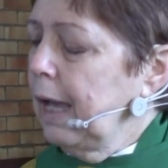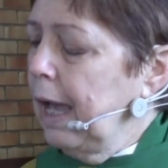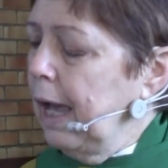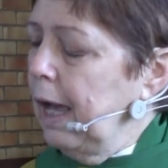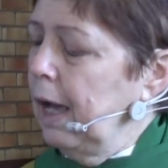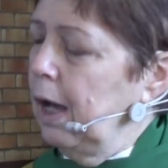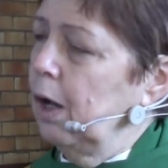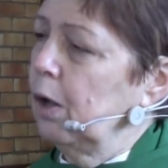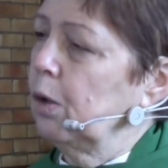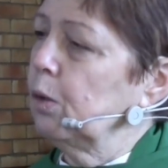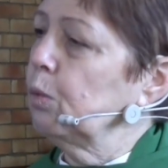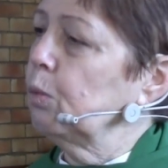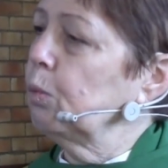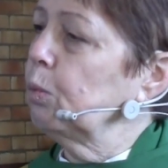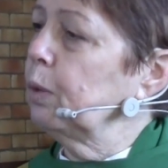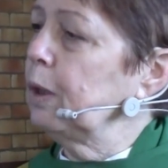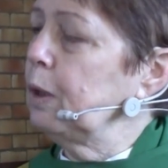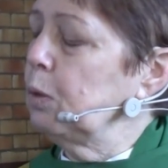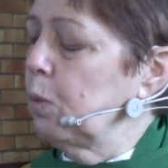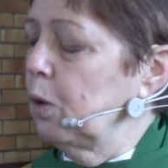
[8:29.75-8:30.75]
how
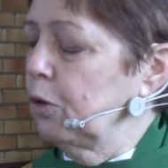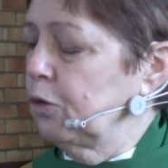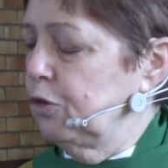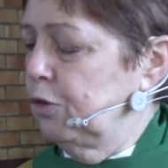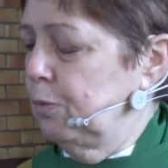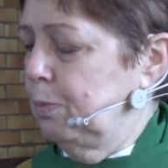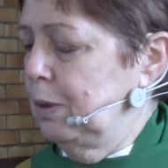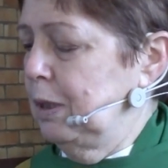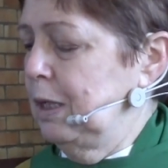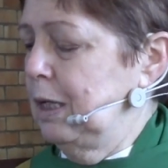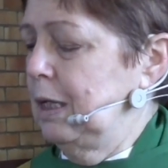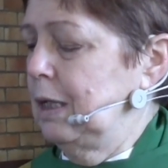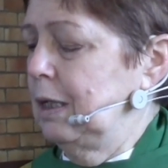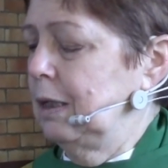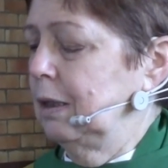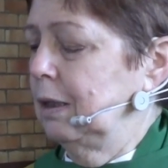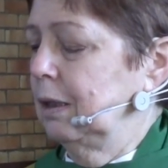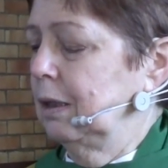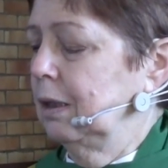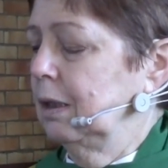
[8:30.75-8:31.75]
we want to
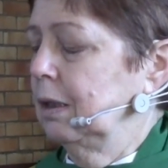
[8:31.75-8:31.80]
be,